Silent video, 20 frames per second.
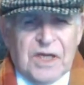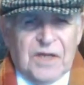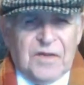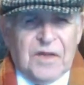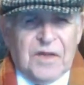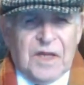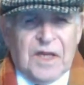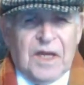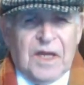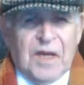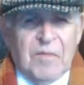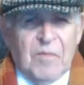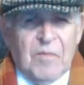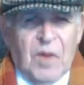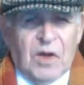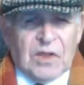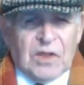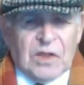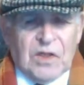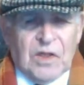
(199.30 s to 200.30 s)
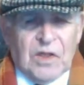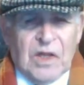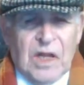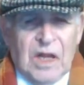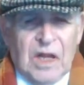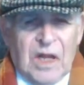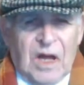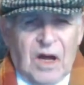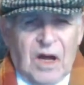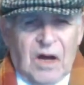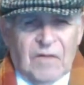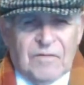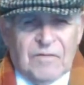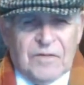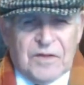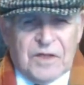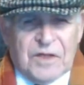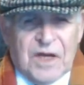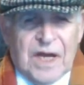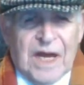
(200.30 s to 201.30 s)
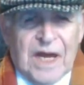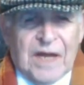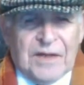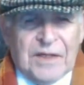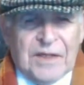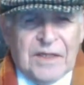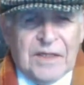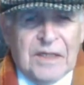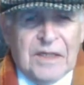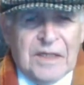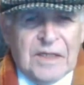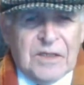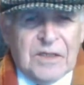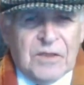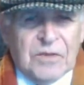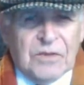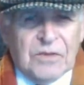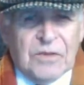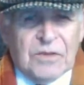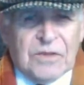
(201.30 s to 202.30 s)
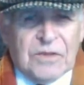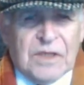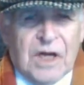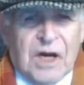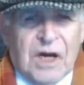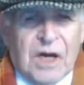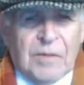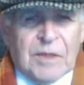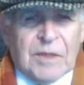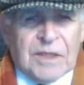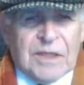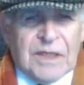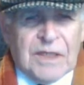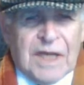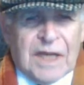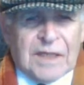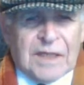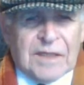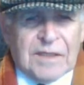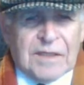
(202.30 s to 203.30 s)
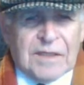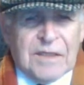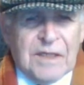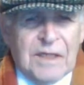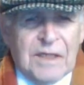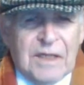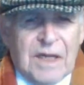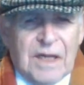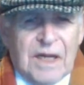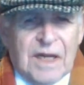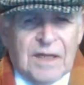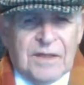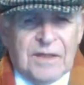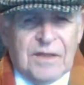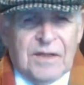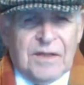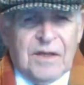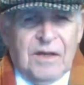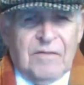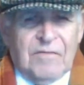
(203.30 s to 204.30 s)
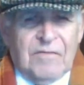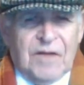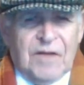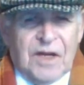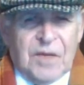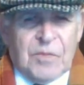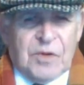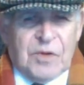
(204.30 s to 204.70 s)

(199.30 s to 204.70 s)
in the model of Diana, cool, calm, and collected. And very